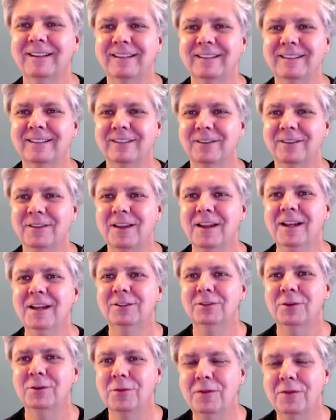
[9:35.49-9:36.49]
So
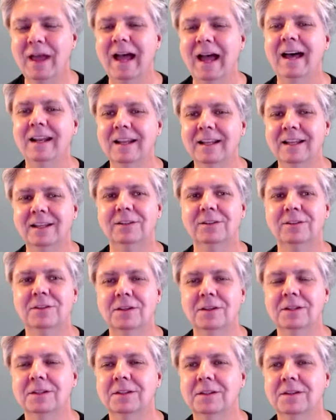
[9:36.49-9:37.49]
so that is
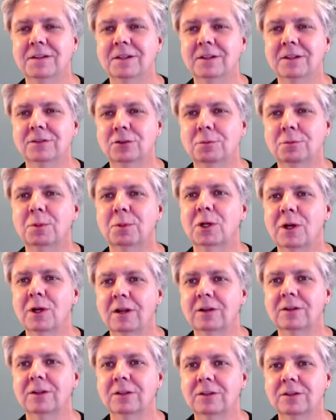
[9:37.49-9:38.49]
the the
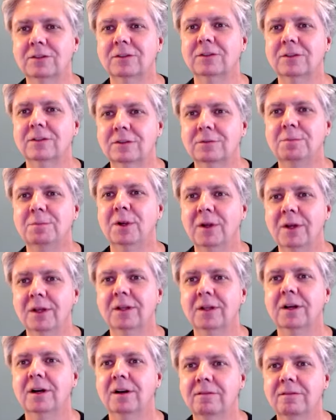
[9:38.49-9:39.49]
superconscious
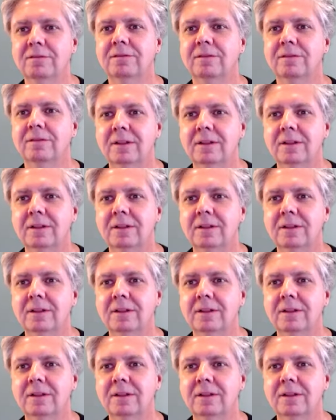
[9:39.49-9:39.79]
spirit of